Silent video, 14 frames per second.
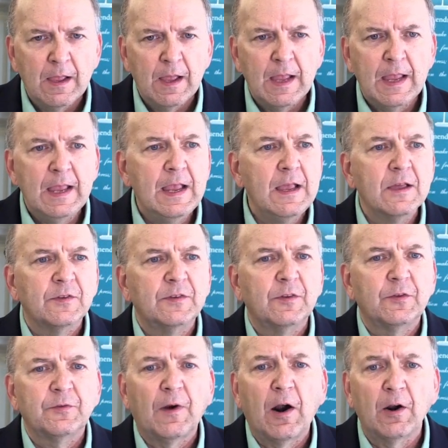He is,
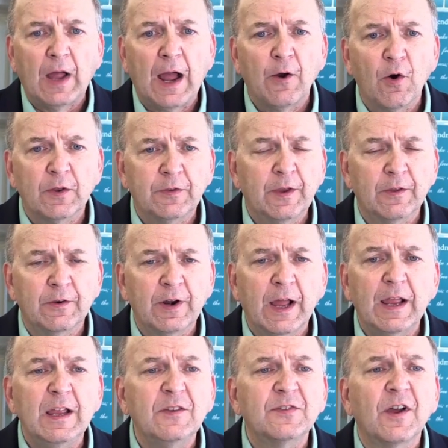as far as I looked the other
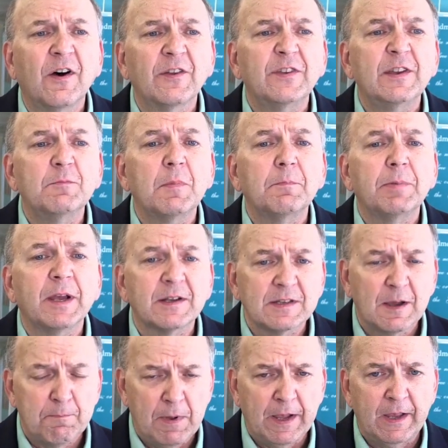day, he still hasn't even been
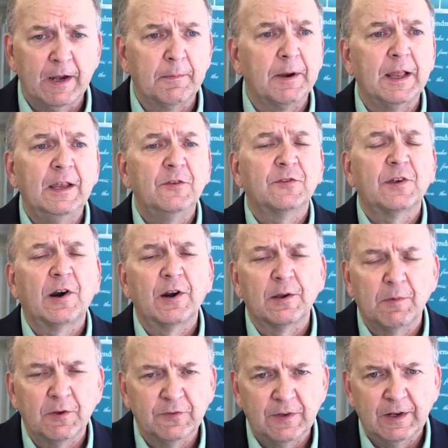picked up by anybody. He started
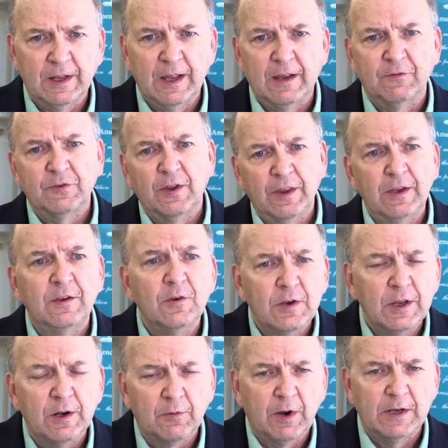most of the game, so they do
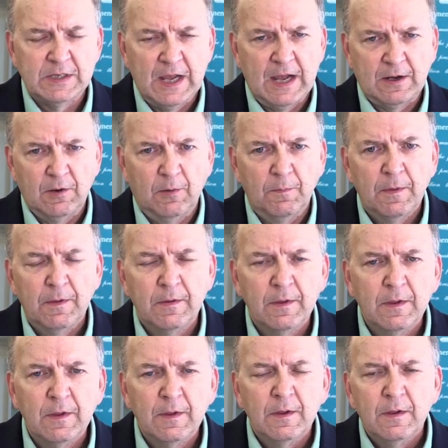need a right tackle.
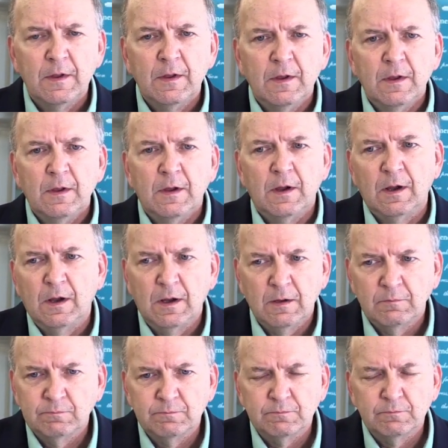
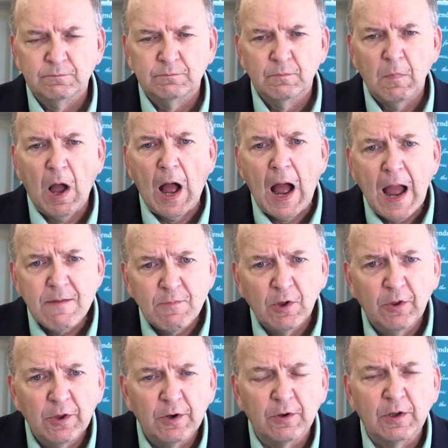Um, I'm a
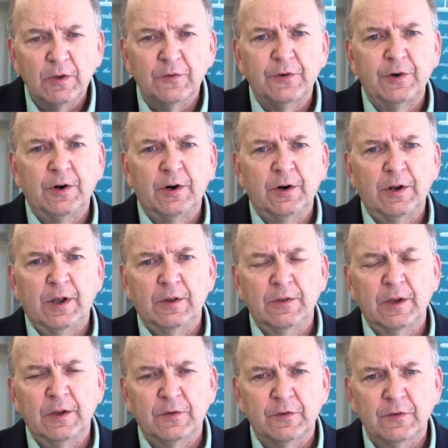little concerned on
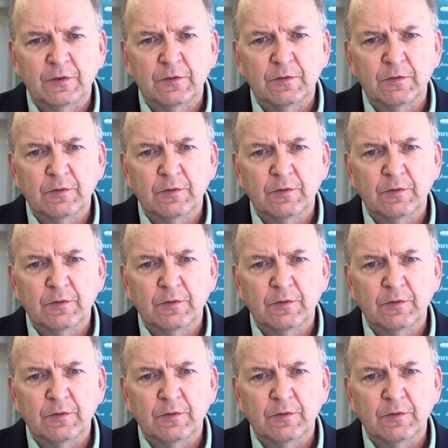this